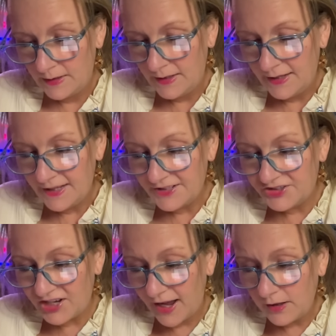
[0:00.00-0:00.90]

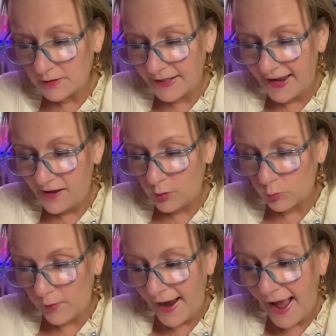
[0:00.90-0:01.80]
Gel nail
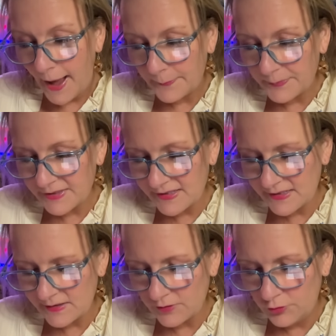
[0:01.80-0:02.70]
wraps.
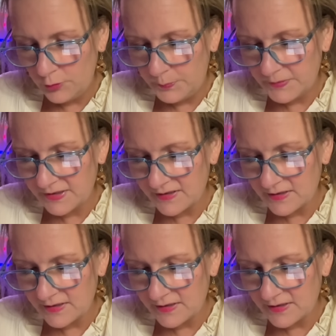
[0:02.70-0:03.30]
Oops.